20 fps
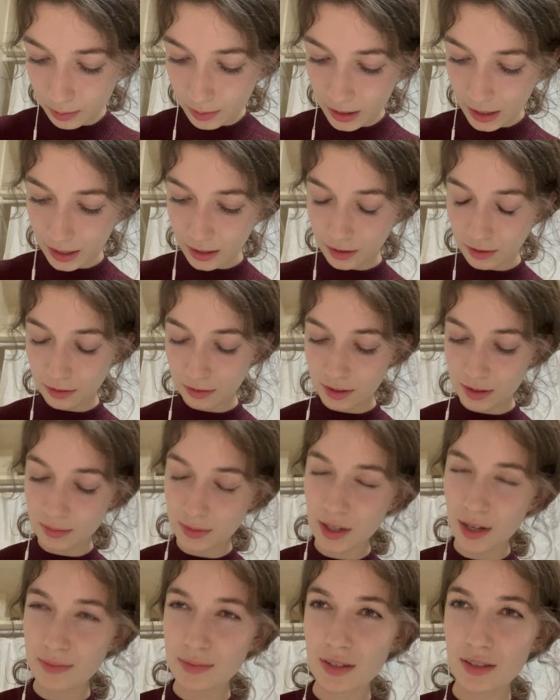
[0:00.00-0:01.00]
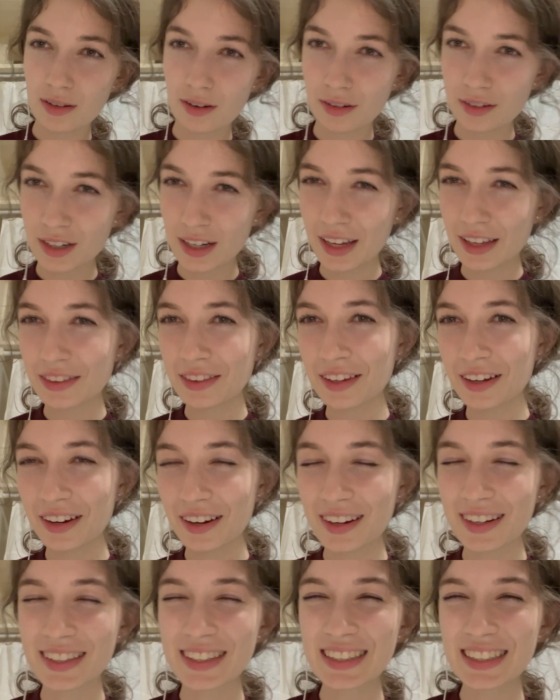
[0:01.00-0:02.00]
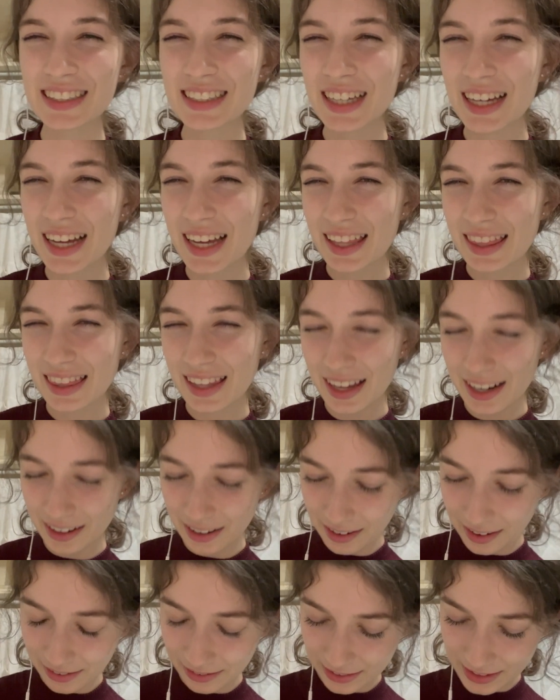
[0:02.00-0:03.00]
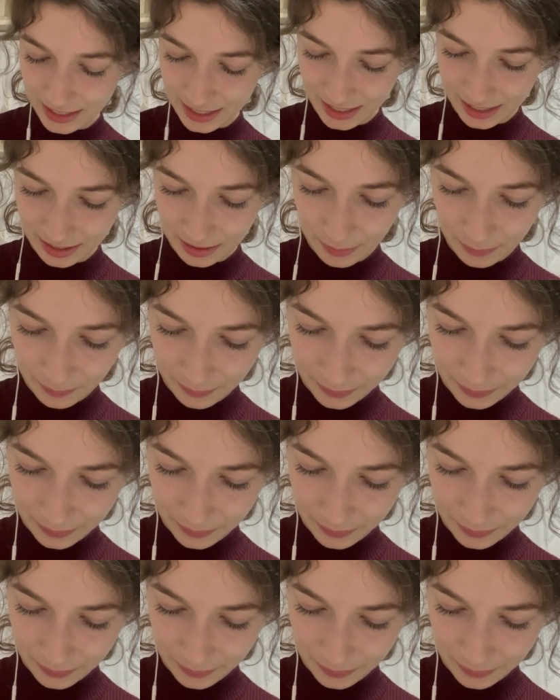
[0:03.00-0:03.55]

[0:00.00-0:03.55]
but I know sometimes it's hard to get there that often.